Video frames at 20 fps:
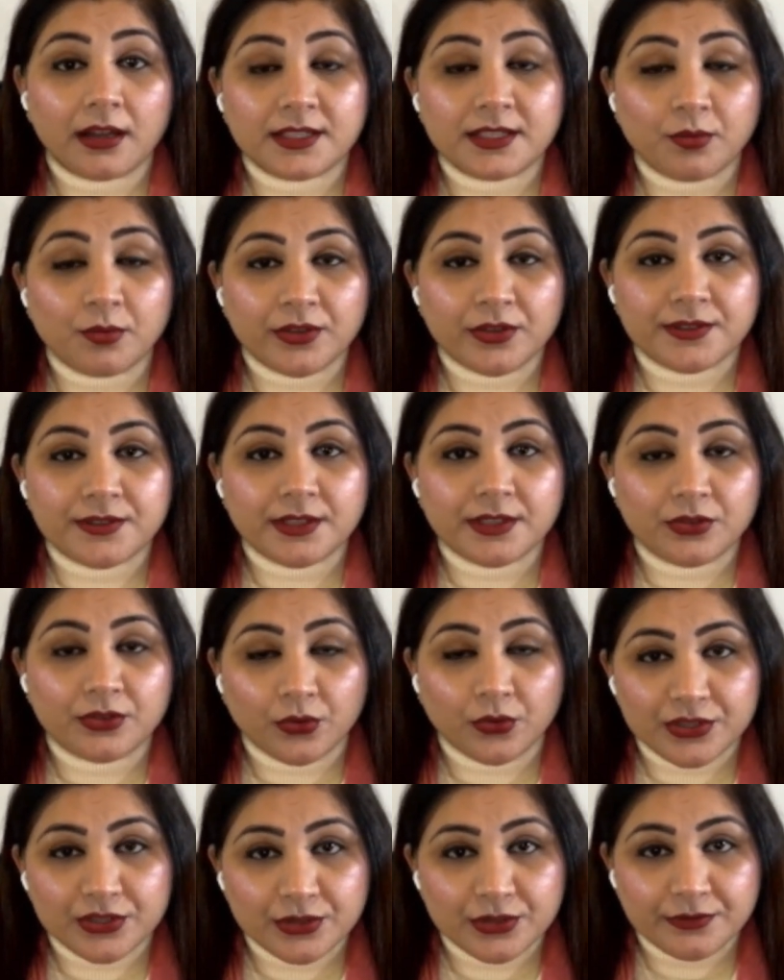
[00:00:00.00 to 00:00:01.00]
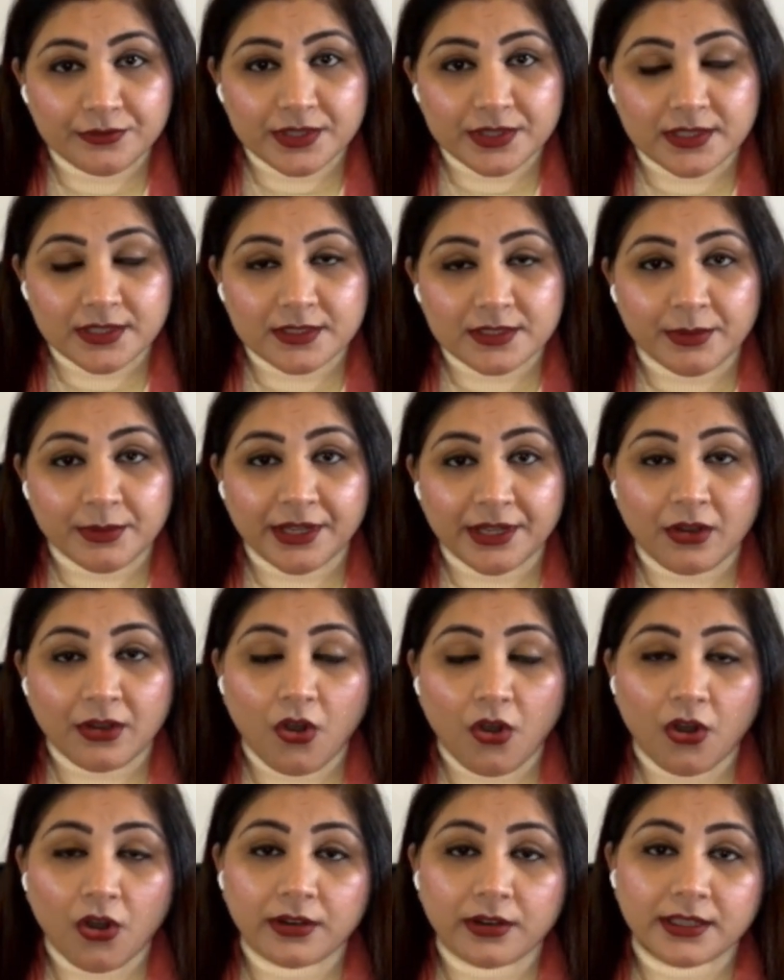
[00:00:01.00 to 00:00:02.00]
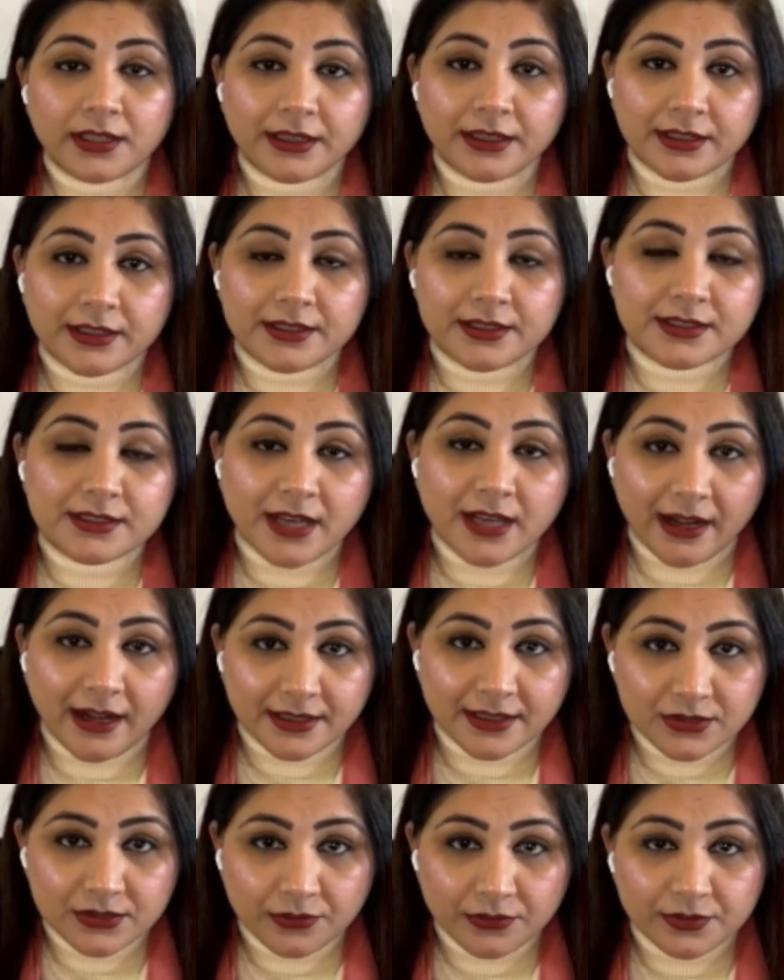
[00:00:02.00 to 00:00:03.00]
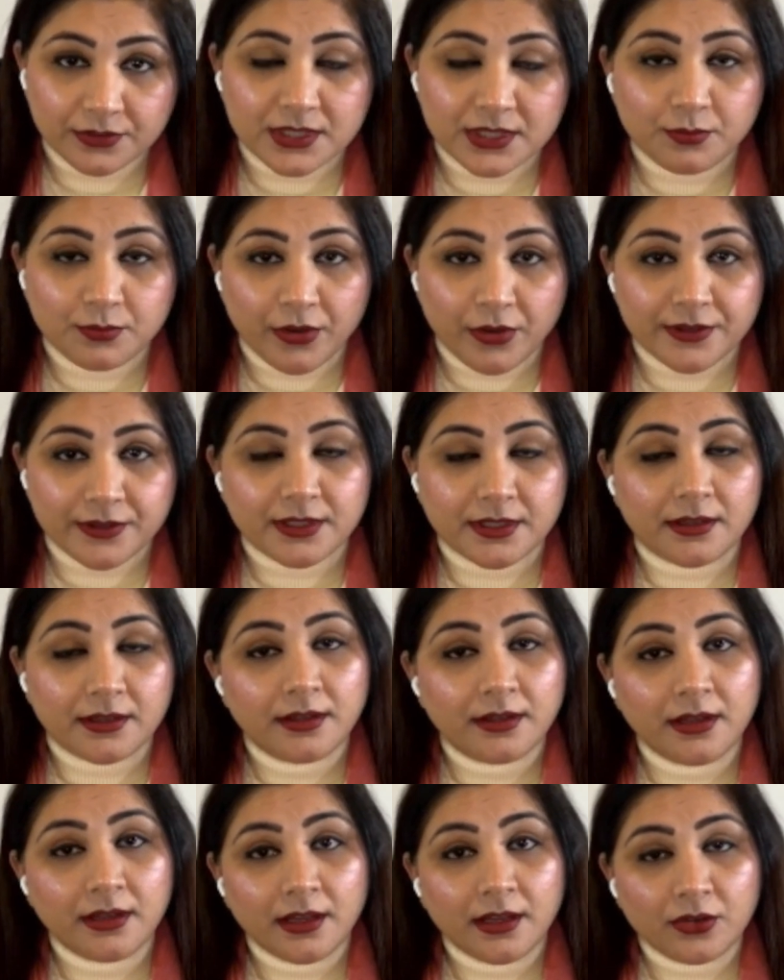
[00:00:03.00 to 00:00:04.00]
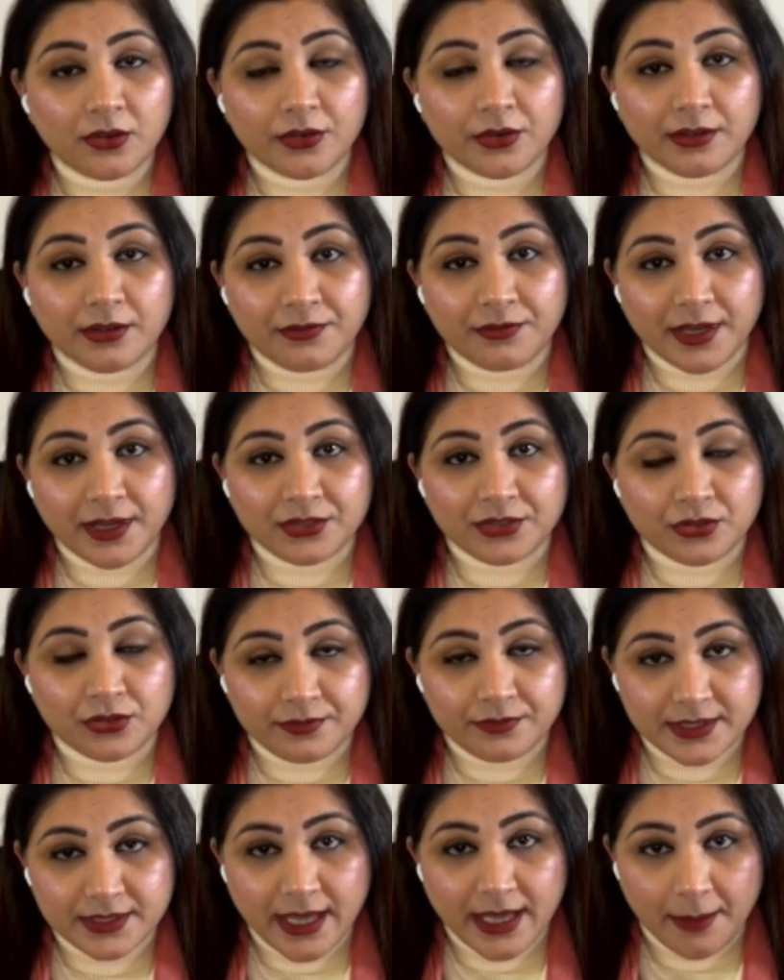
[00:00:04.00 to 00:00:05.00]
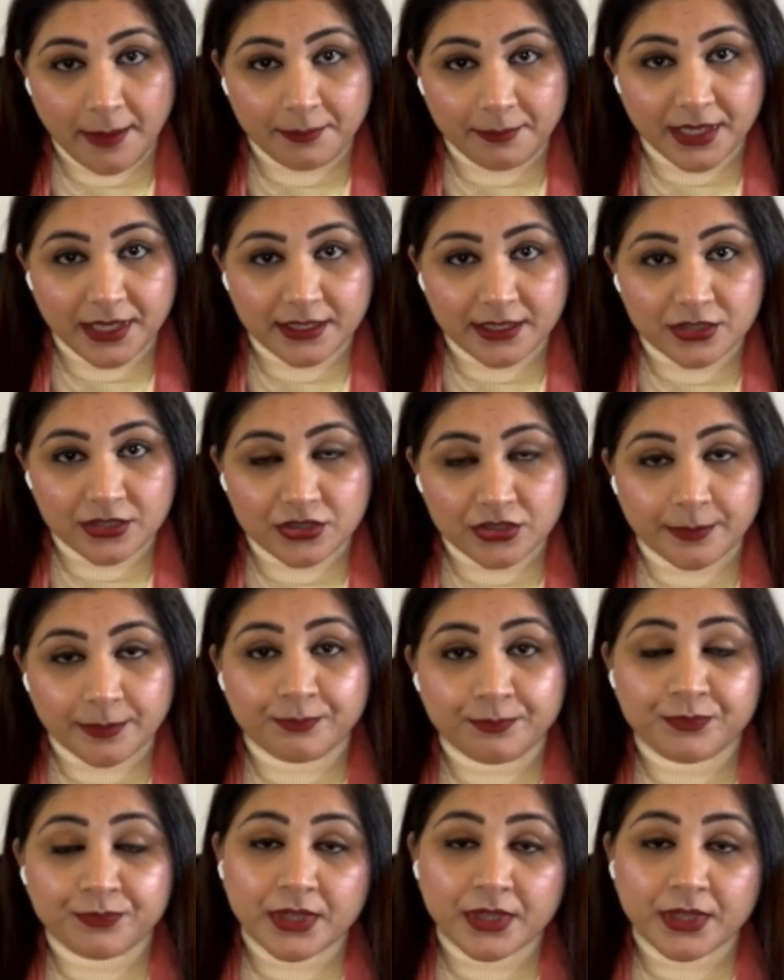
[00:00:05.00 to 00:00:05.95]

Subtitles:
Sponsor notice of assessment or the current status of the sponsor could affect your visa application.